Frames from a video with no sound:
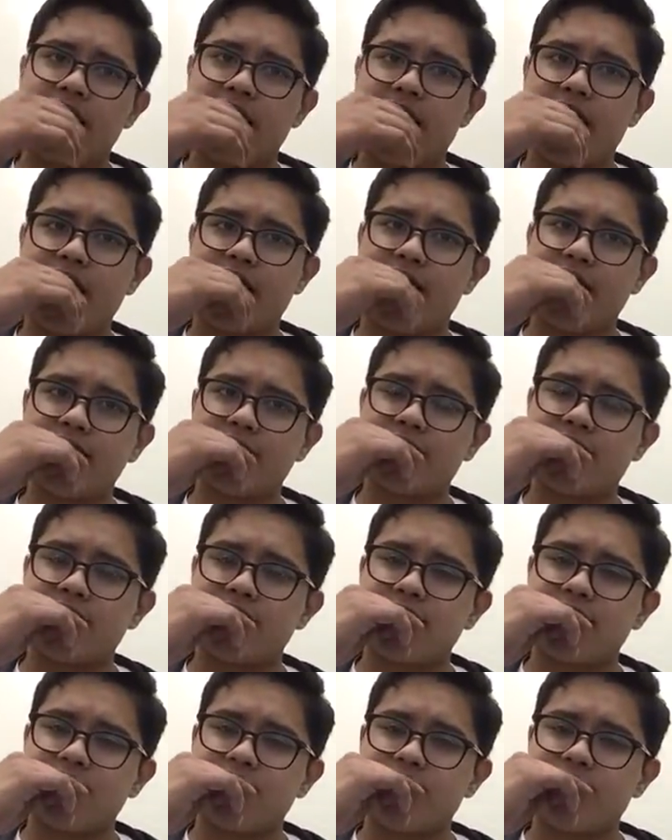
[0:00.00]
And
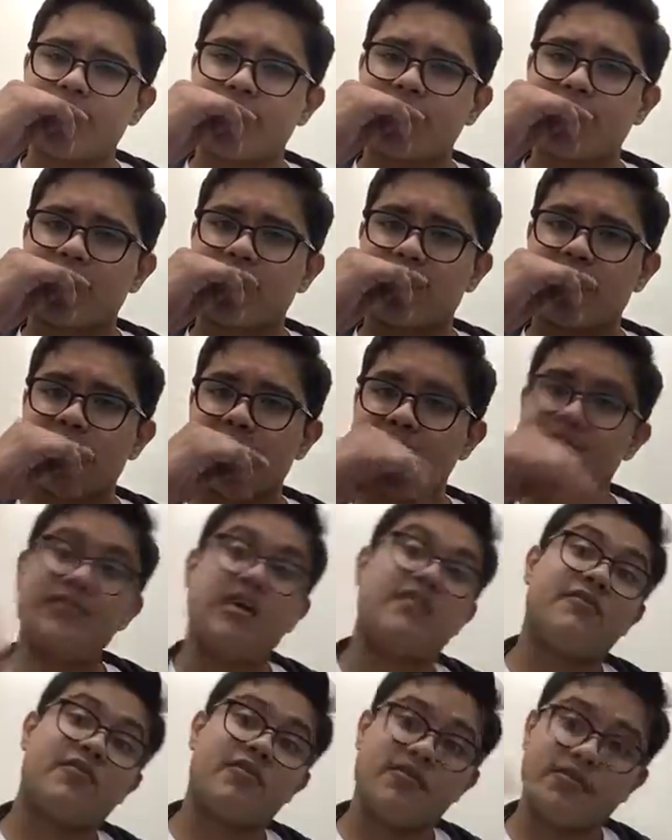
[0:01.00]

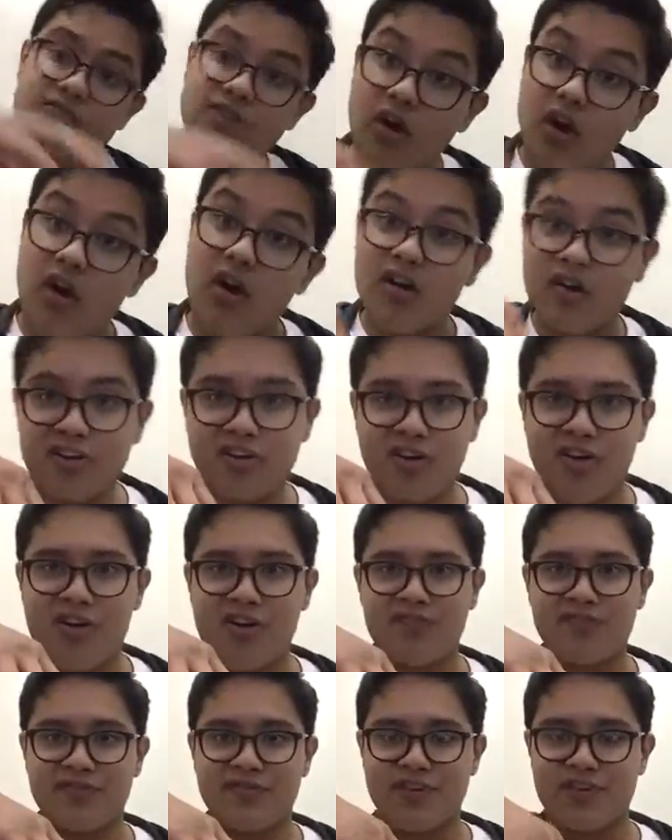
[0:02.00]
of course
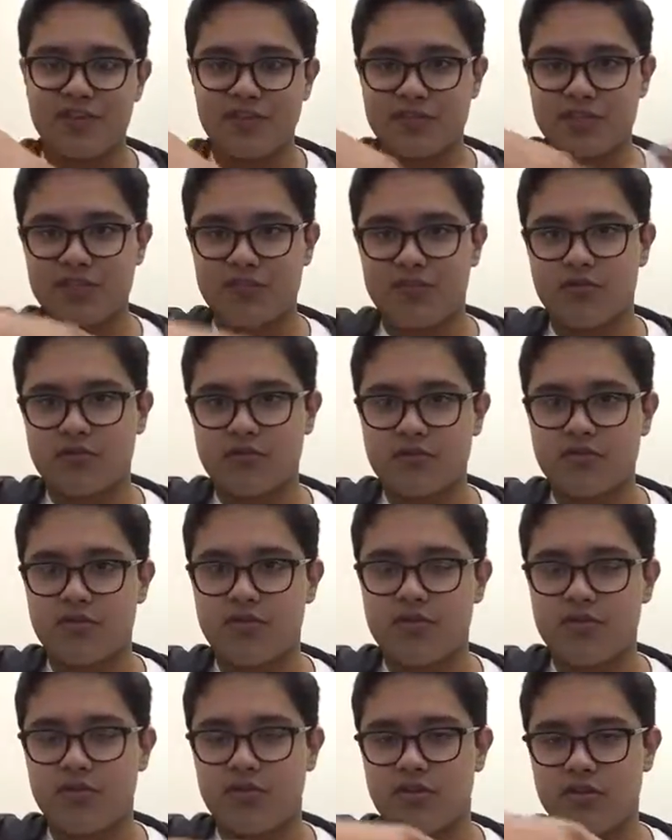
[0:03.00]
all videos and
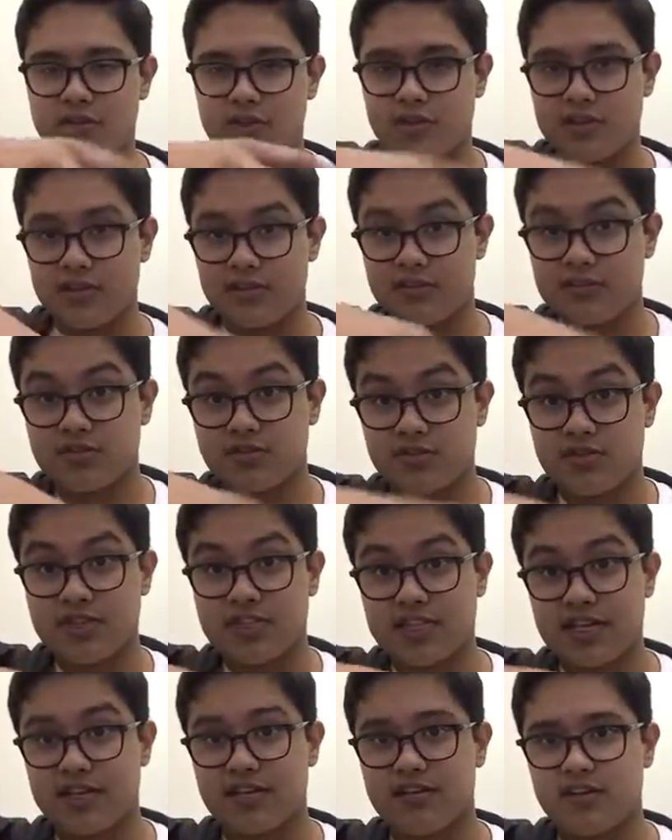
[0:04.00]
all the
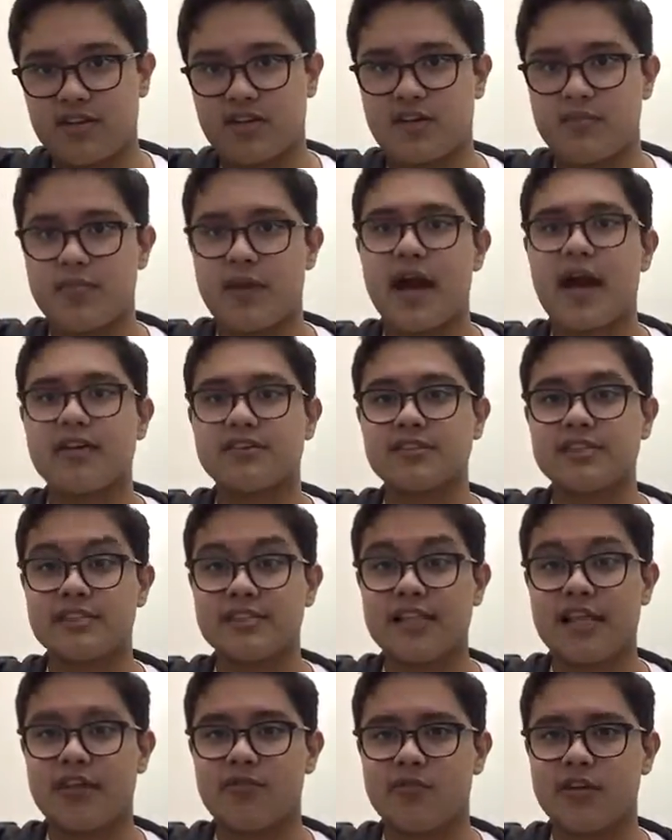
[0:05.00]
stories that are compiled
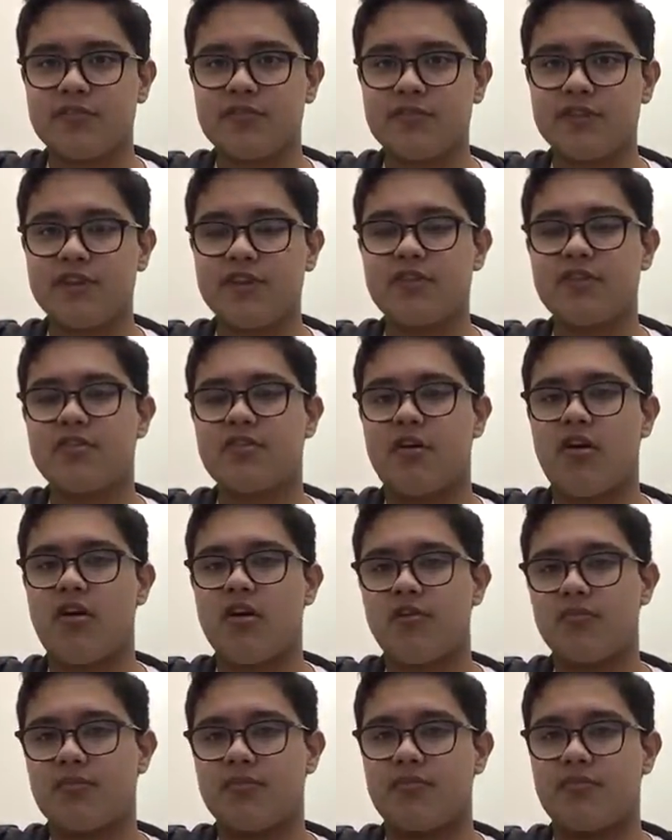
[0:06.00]
into that one video
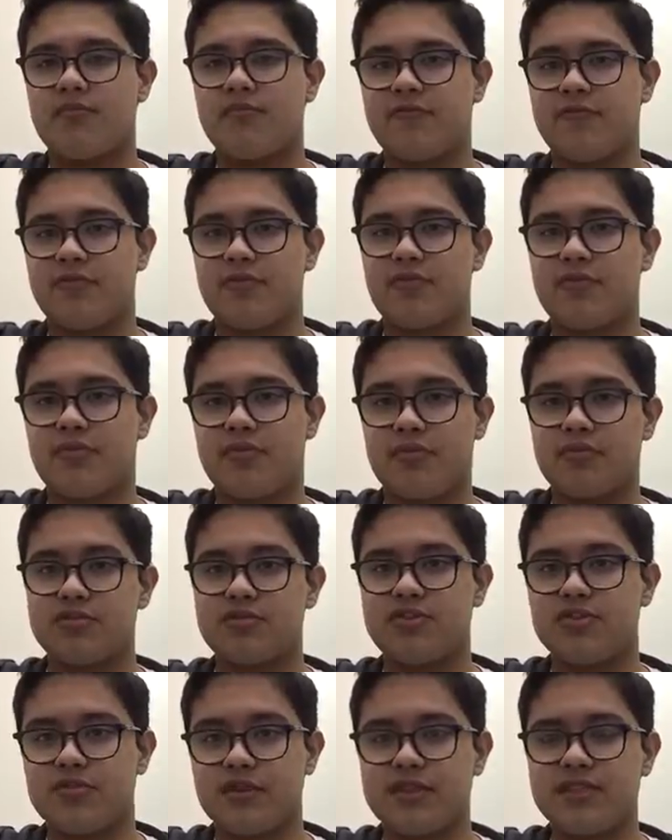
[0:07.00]
are for
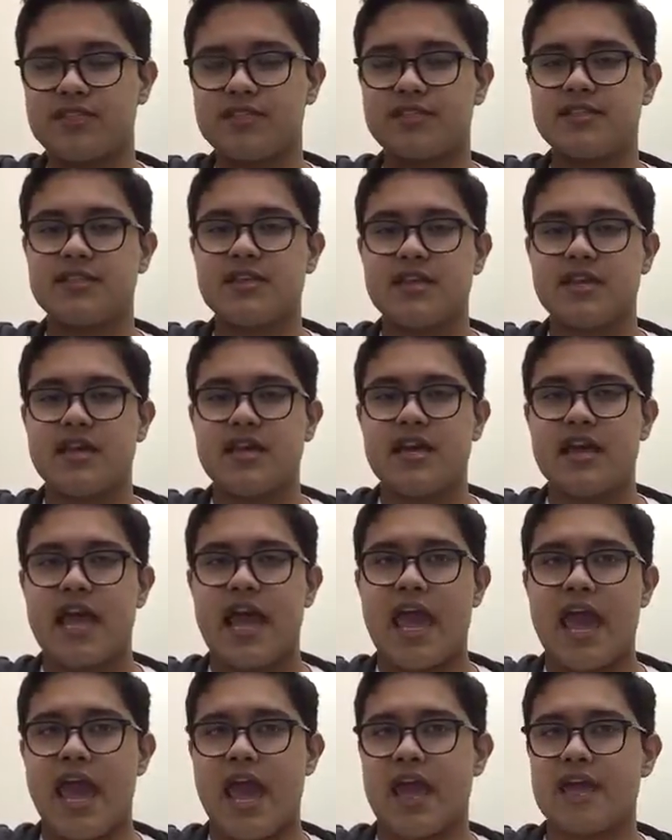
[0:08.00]
pro-choice,
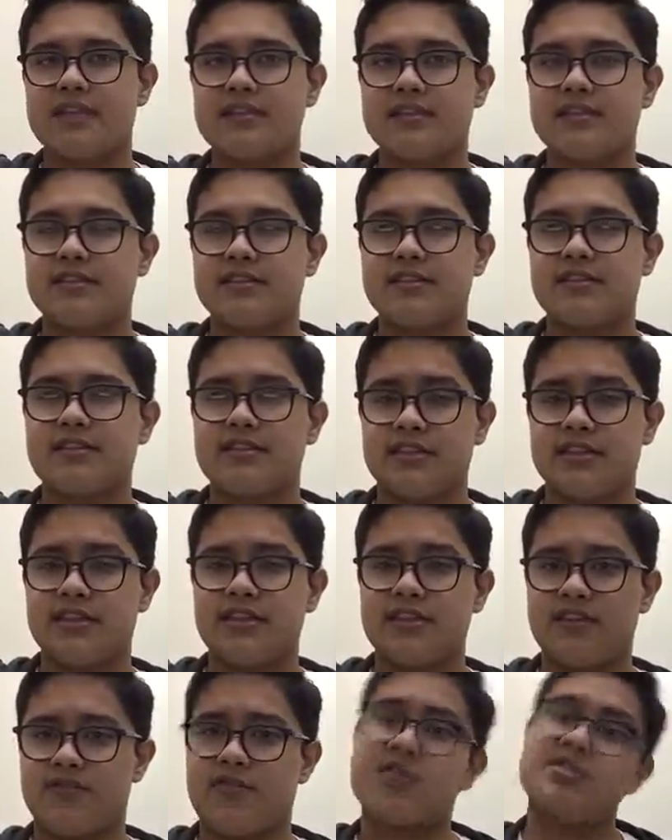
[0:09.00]
and
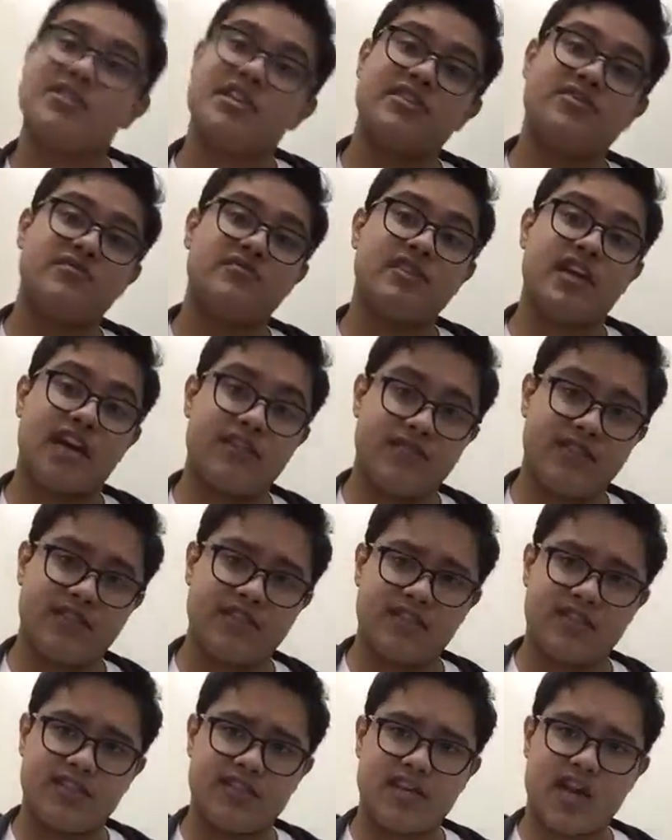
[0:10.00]
of course they do dive
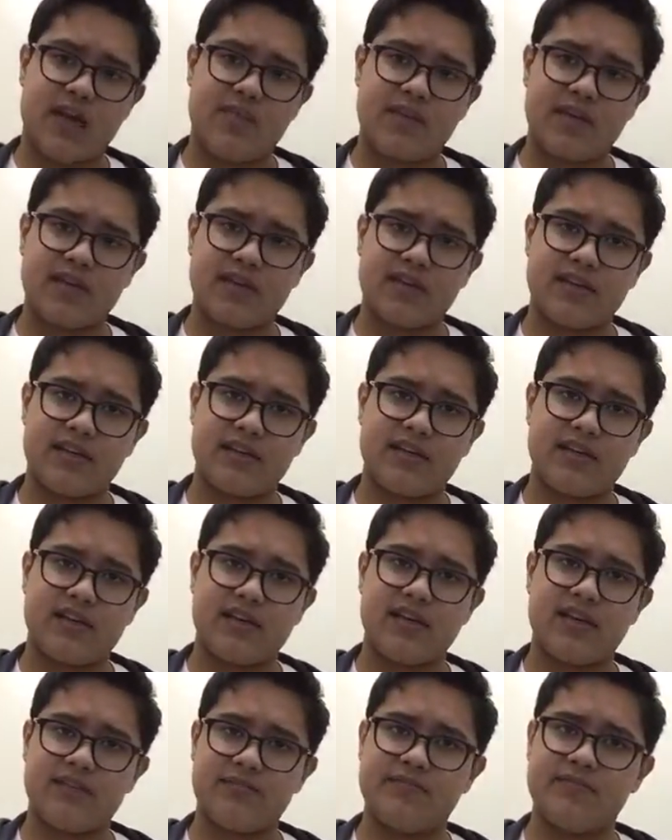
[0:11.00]
into the topic
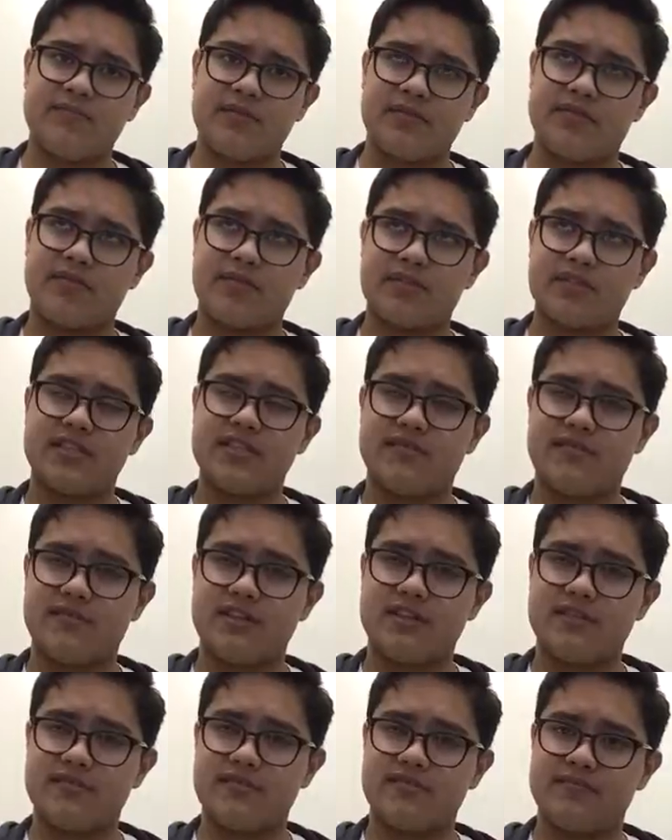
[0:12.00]
from a
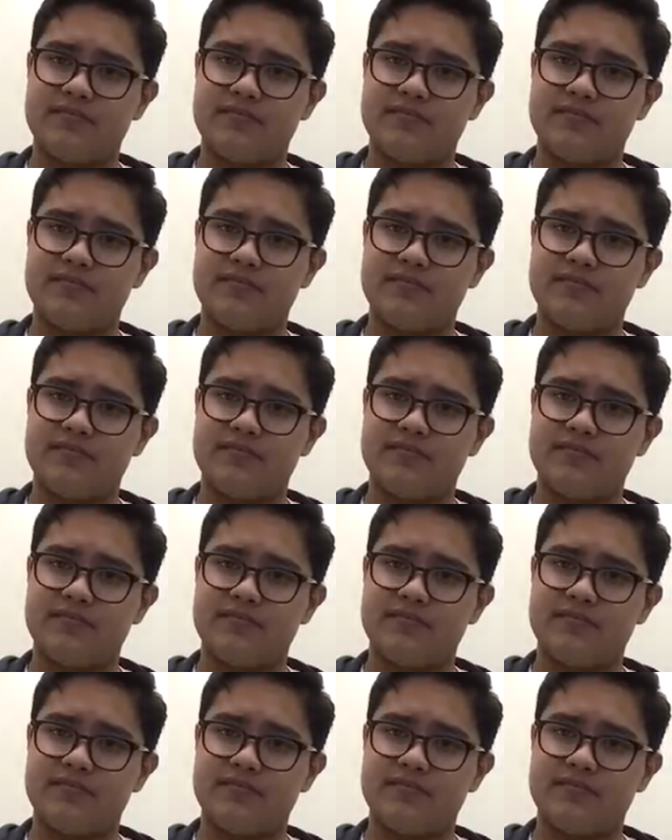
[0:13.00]
different